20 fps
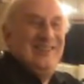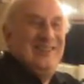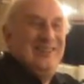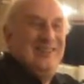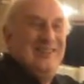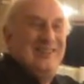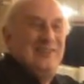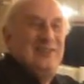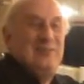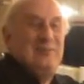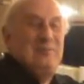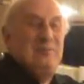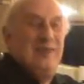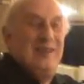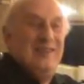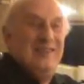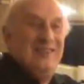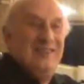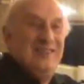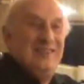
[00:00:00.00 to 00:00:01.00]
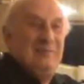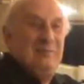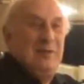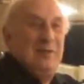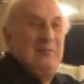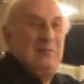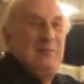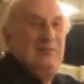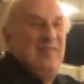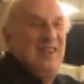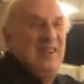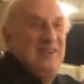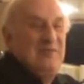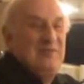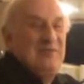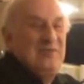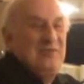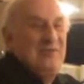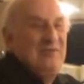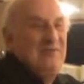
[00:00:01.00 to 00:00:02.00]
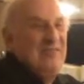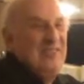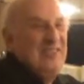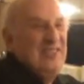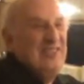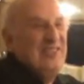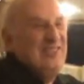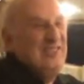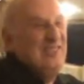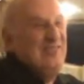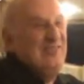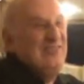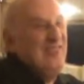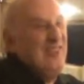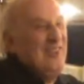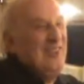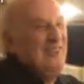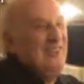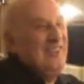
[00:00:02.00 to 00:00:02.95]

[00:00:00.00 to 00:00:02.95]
Now this way, people know something's gone wrong.